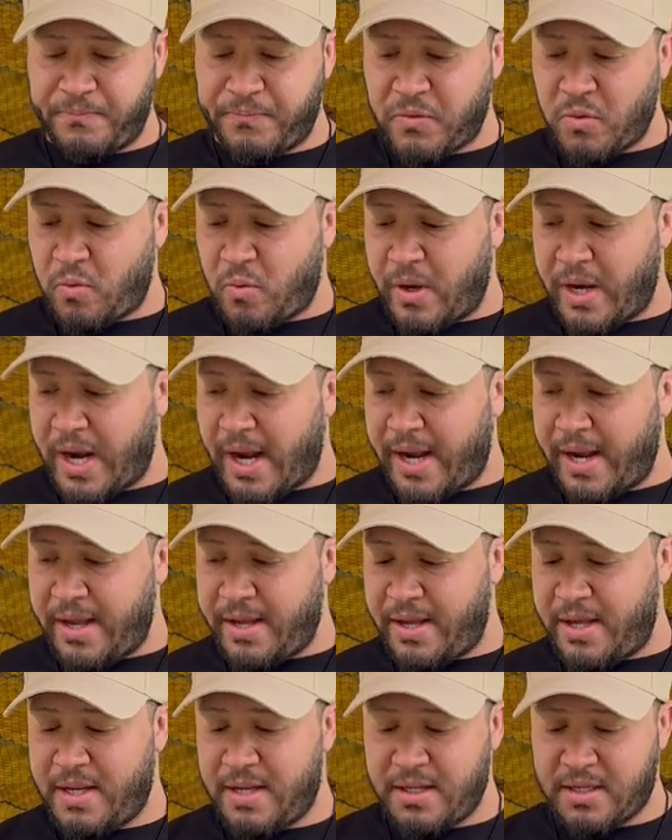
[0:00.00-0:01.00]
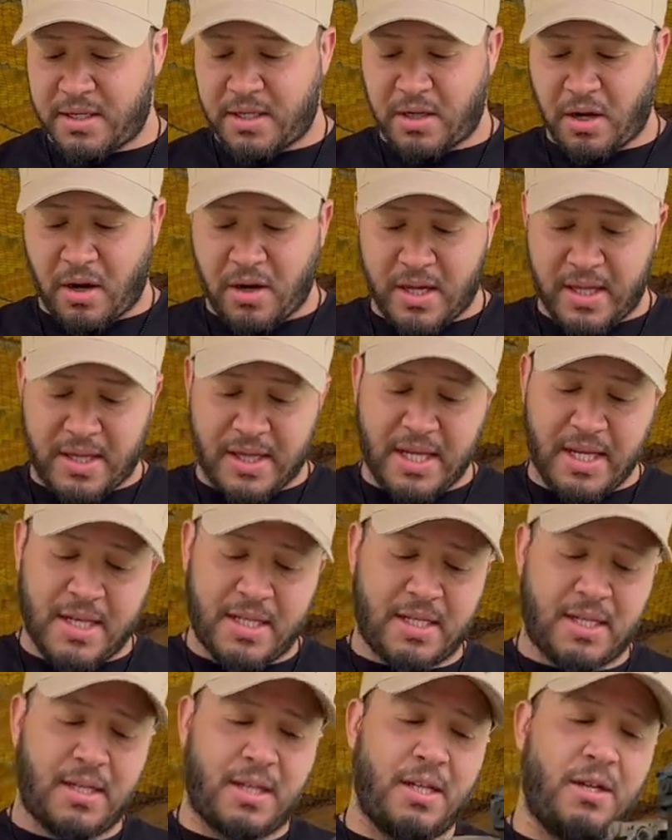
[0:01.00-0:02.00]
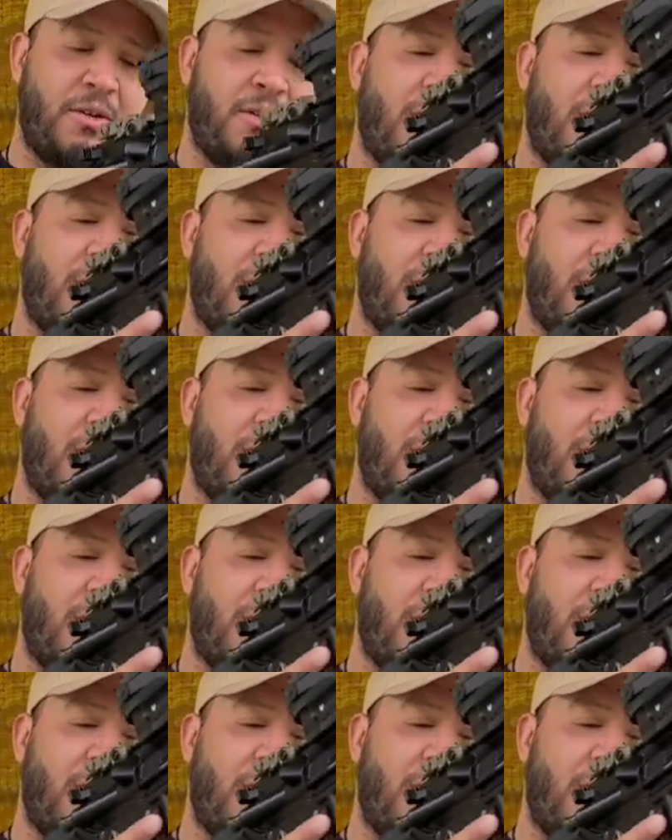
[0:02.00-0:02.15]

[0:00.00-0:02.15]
when I started this little